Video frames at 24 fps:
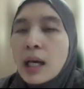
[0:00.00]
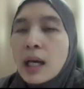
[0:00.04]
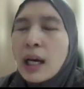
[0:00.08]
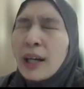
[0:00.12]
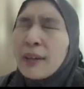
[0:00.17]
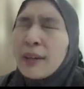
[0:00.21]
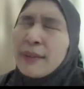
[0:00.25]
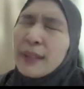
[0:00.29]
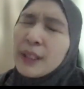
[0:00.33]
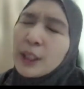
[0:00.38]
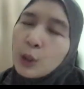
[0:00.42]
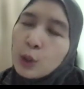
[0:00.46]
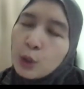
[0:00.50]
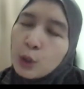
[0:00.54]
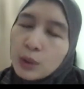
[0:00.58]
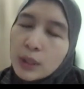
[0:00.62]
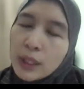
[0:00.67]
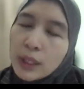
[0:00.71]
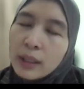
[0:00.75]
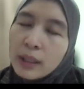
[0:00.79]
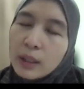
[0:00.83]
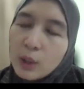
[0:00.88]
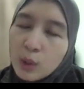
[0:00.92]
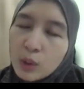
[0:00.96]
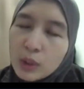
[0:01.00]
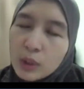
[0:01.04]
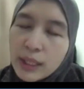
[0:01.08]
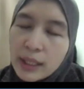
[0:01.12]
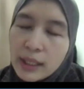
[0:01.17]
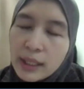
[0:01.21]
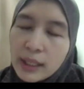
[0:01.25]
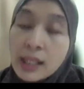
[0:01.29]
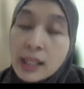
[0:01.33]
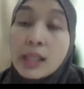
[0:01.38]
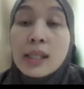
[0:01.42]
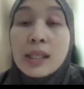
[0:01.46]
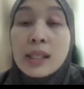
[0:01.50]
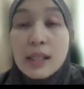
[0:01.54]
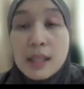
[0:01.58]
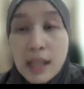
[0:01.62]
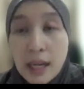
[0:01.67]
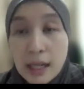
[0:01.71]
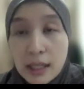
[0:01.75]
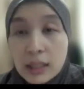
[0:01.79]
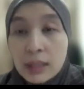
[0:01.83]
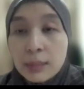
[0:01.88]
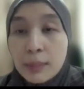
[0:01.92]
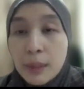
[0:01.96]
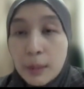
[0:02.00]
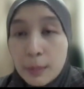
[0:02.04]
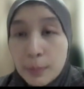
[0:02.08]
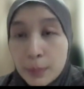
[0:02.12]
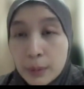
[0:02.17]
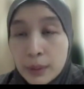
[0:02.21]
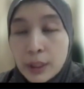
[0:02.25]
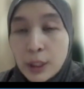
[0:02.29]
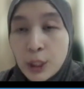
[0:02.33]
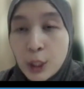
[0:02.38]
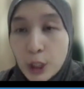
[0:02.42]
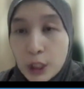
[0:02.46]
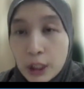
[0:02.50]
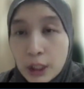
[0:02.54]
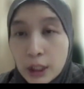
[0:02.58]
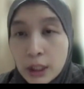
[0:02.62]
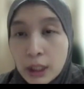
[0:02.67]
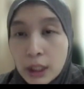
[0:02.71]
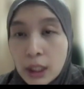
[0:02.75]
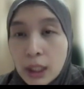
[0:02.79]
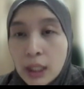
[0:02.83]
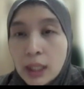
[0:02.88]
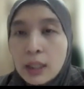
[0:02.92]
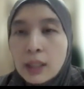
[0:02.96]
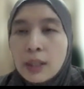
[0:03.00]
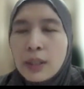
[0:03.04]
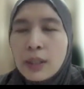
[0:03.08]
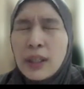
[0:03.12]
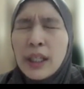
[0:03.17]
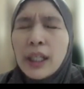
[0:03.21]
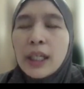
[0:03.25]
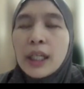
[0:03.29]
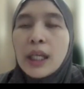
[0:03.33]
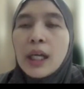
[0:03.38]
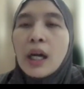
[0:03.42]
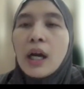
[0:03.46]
However, you do take note that this is a younger population, right?